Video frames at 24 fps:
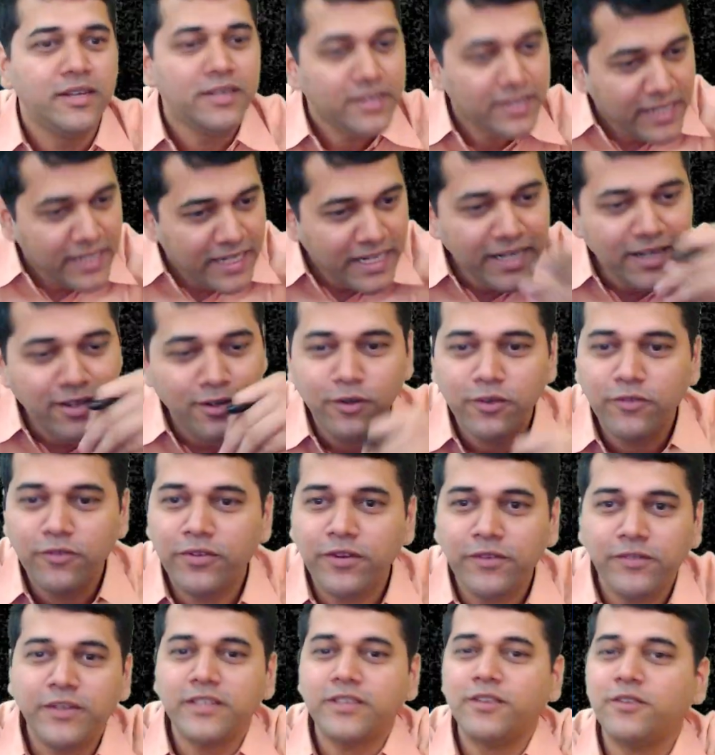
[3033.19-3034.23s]
Eat, no,
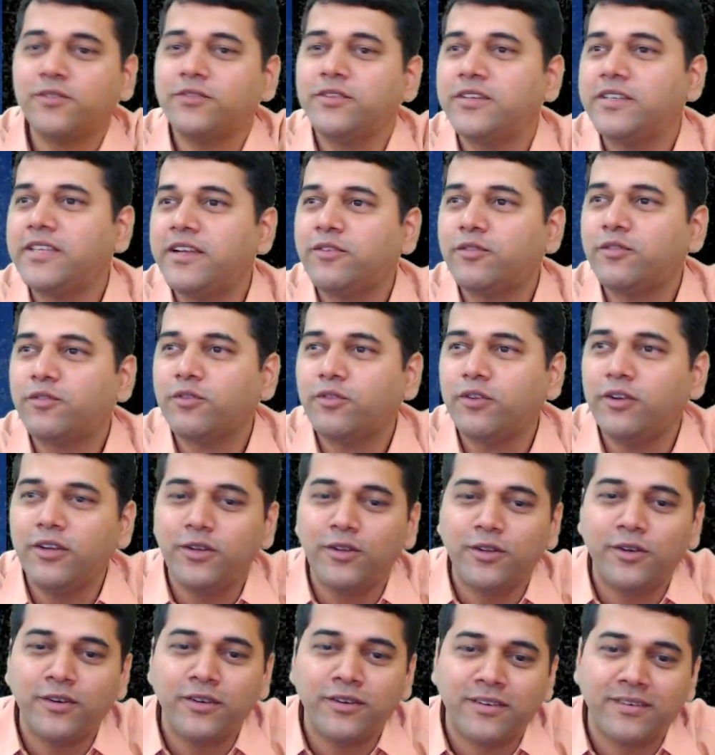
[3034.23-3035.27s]
50,000, they have told,
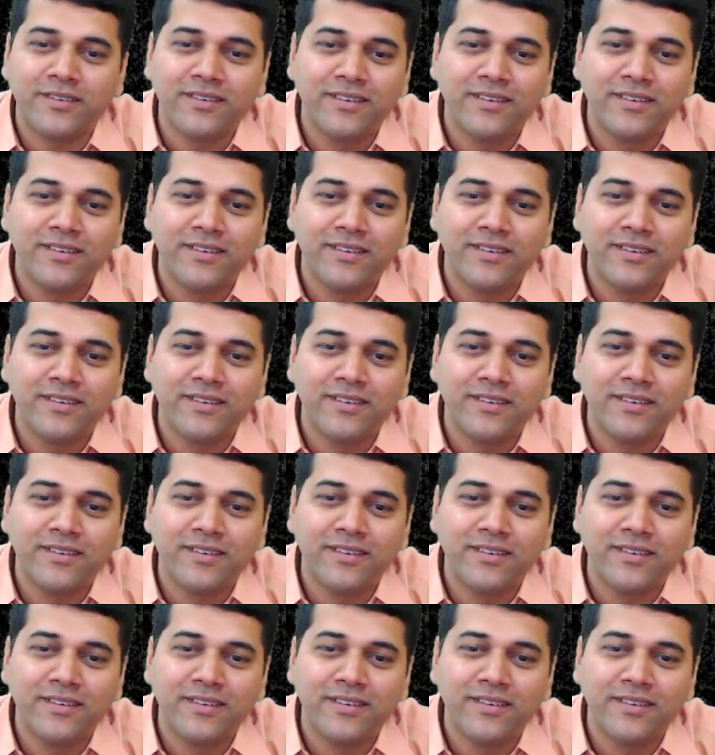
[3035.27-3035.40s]
no.